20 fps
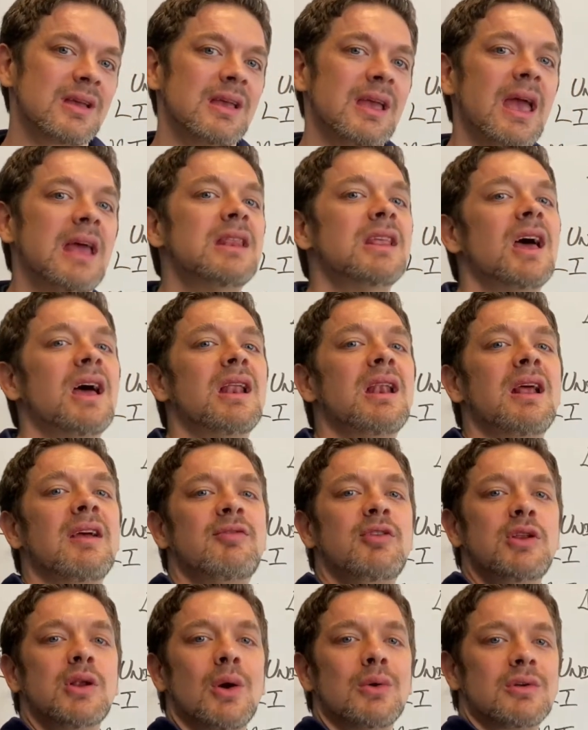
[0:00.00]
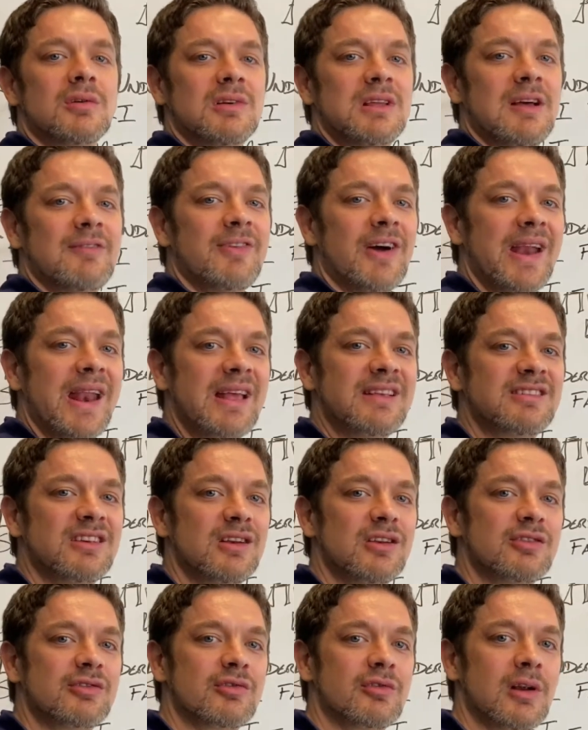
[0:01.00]
And then if you know they're in the finance
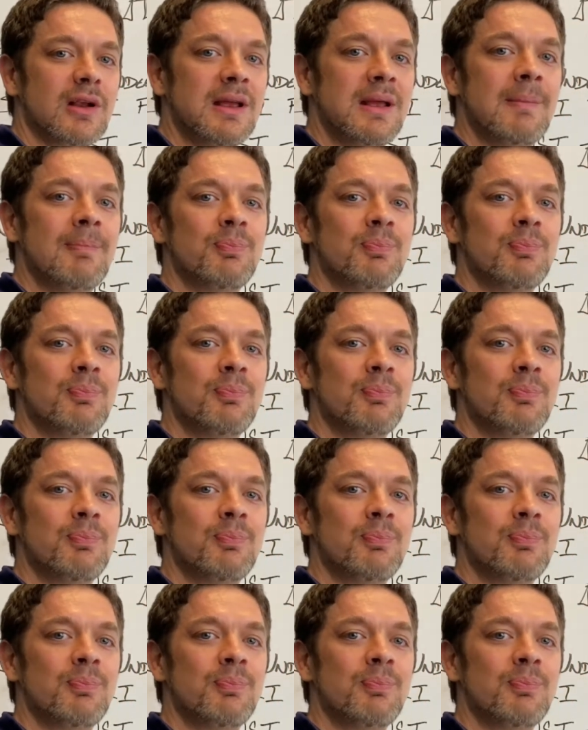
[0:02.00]
industry,